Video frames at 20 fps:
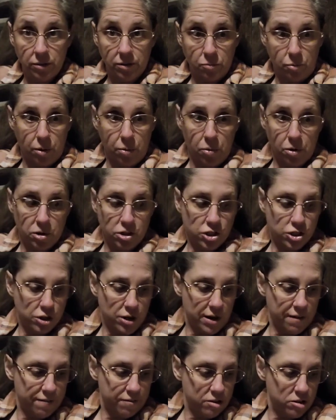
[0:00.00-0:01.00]
We weren't sure
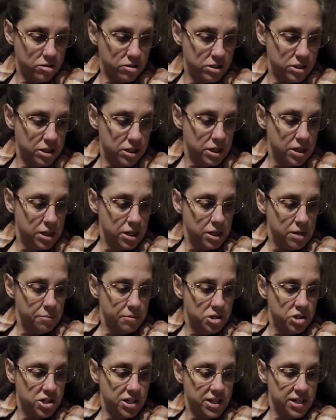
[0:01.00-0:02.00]
at first,
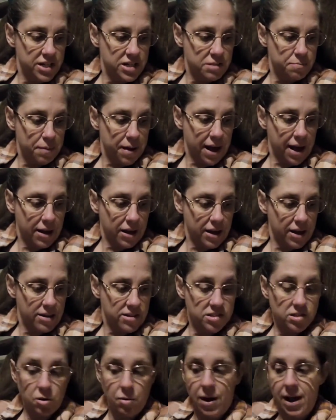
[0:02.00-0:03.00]
but she is back, and
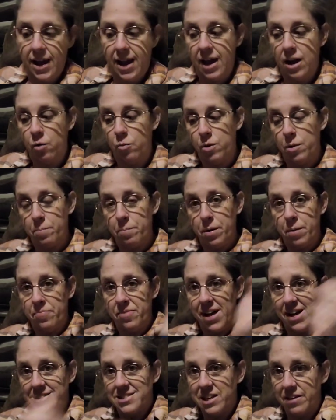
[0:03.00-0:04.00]
so I gotta whip up
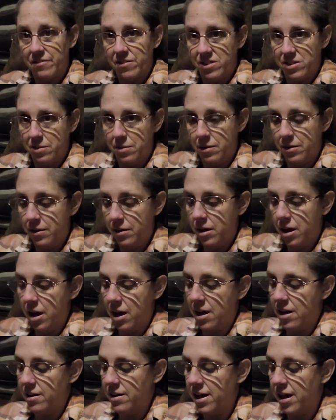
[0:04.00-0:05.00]
that 7th
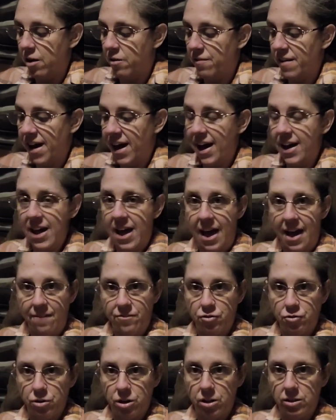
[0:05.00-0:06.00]
elf hat
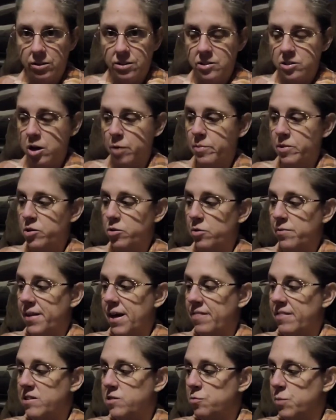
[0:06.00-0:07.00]
after all. So I'll be doing
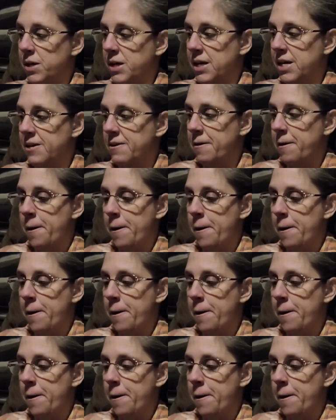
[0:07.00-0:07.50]
that this weekend.